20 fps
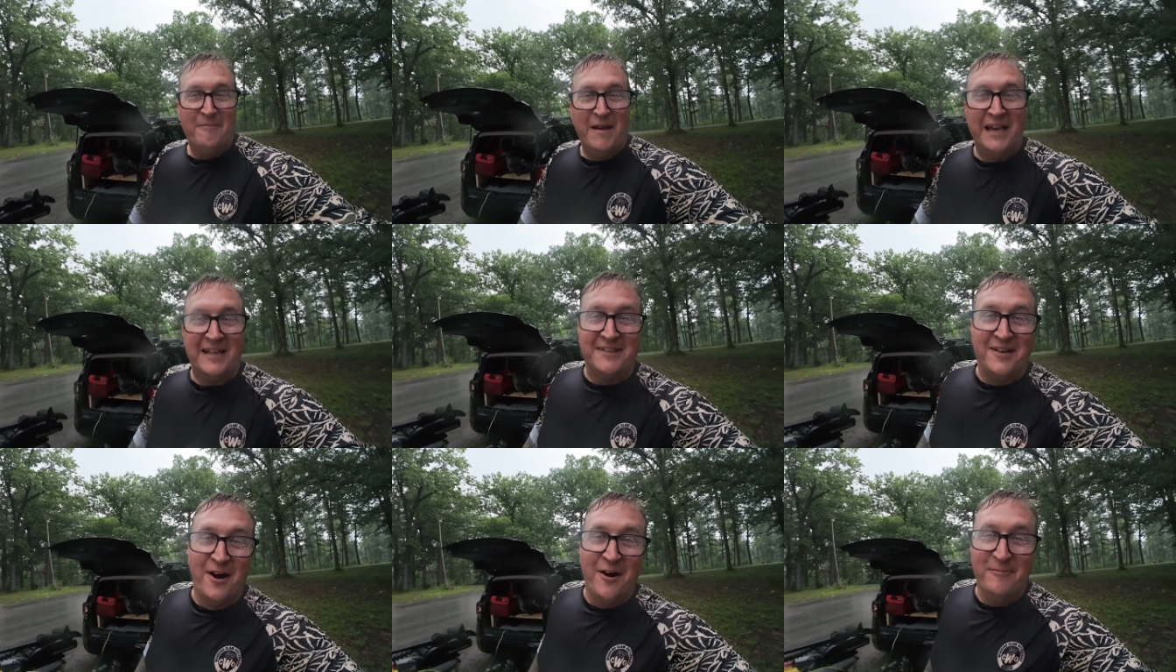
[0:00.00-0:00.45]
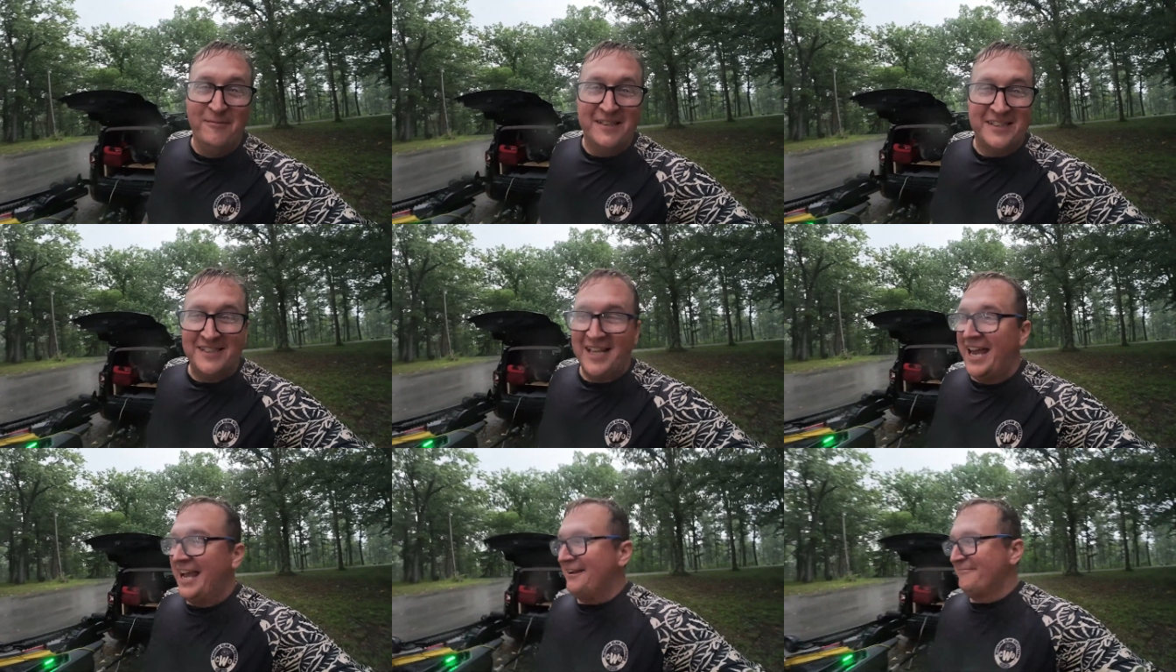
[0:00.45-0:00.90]
Make no
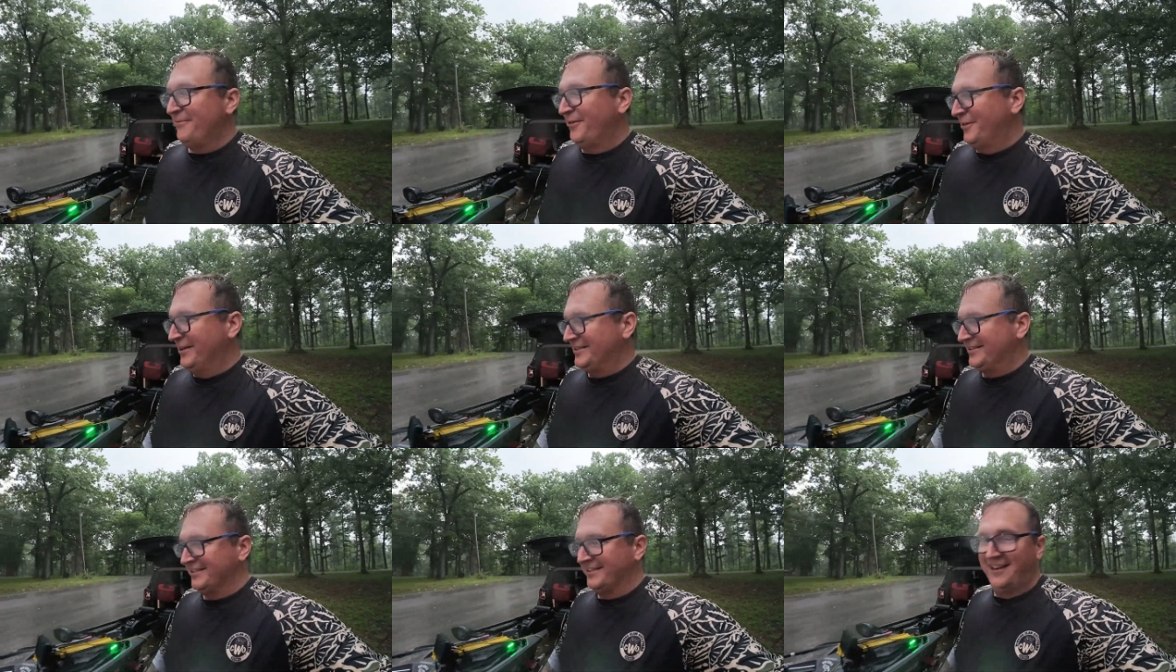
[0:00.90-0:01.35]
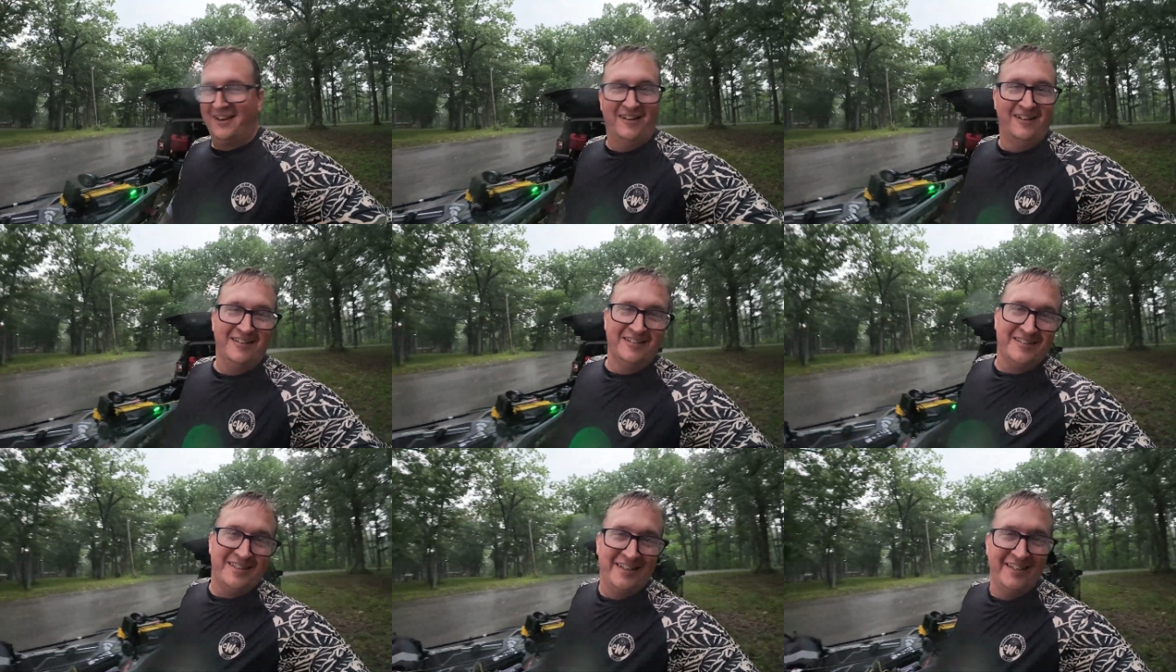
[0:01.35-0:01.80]
mistake, boys and
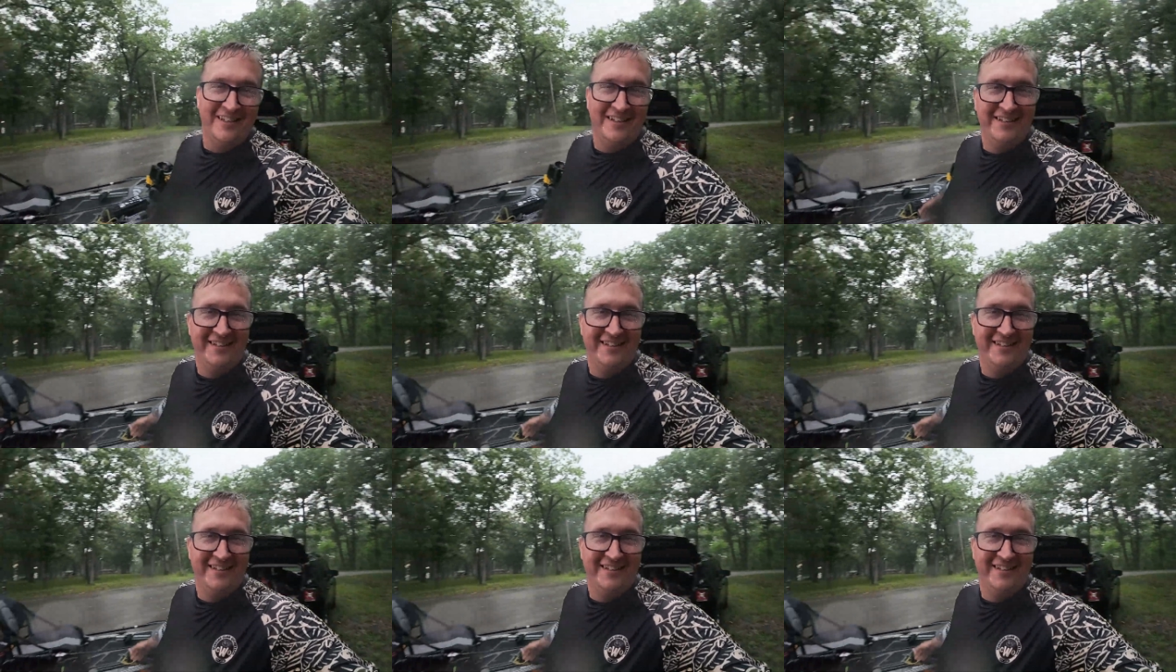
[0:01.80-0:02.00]
girls.